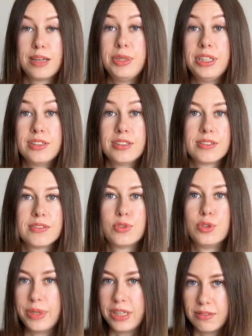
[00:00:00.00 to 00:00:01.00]
I mean,
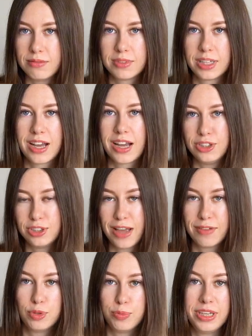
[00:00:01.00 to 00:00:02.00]
for me, like I just
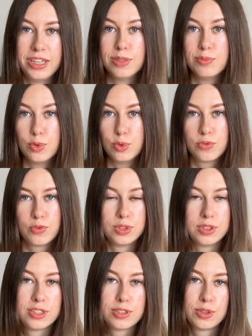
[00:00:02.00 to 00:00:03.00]
have to be in the mood for
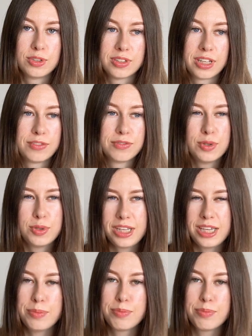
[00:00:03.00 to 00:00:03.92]
this certain like fruity,